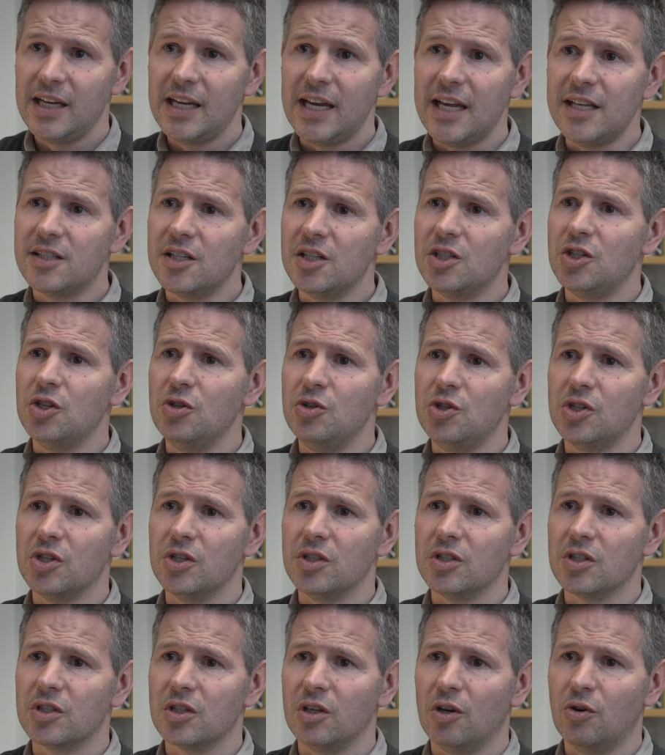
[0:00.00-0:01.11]

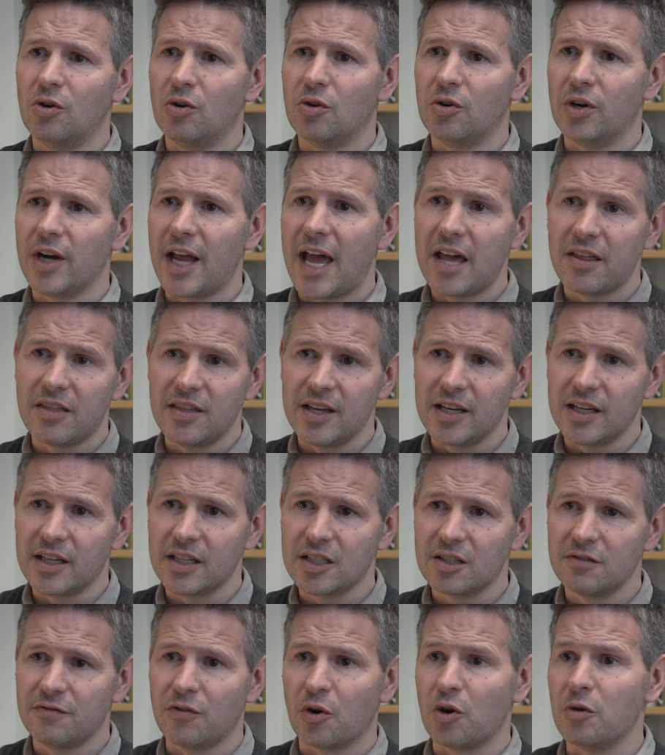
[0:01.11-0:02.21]
institutions, law and
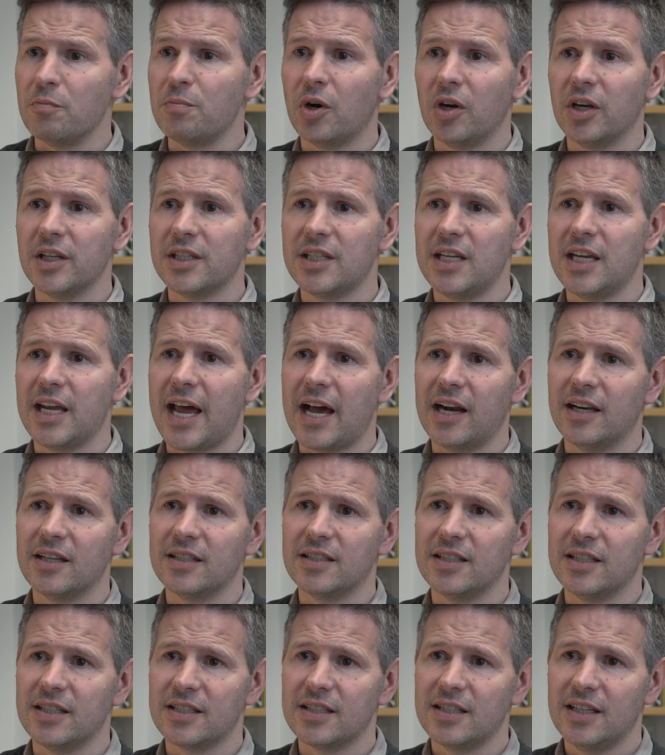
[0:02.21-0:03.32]
ethics, foreign policy
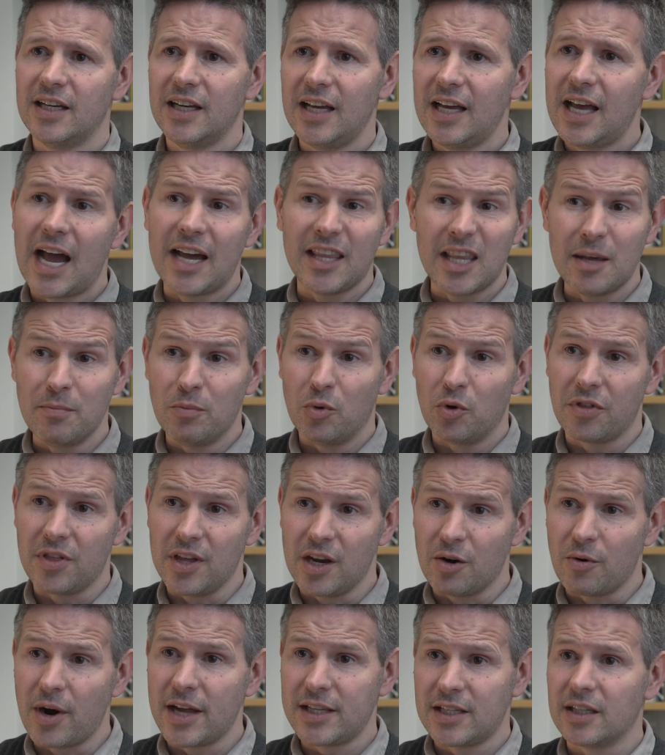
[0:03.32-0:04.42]
analysis, and then more
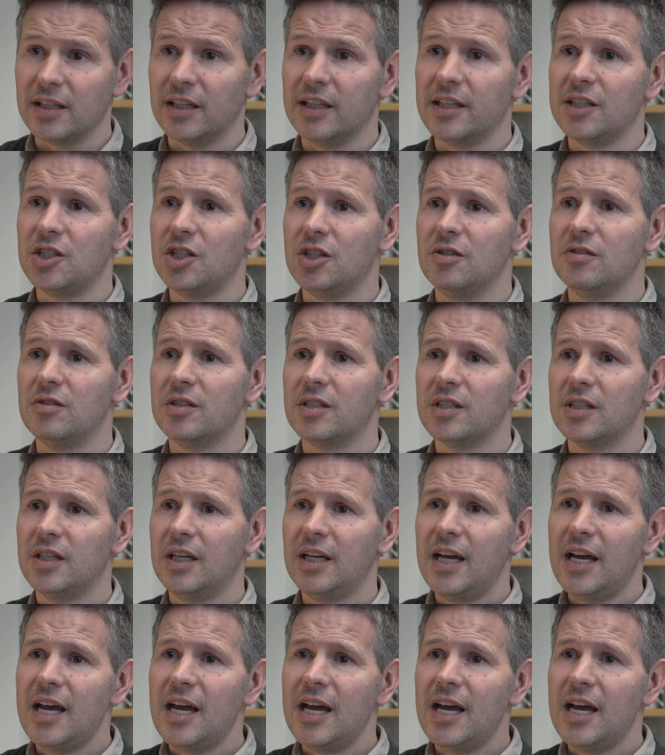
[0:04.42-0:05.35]
theoretical issues.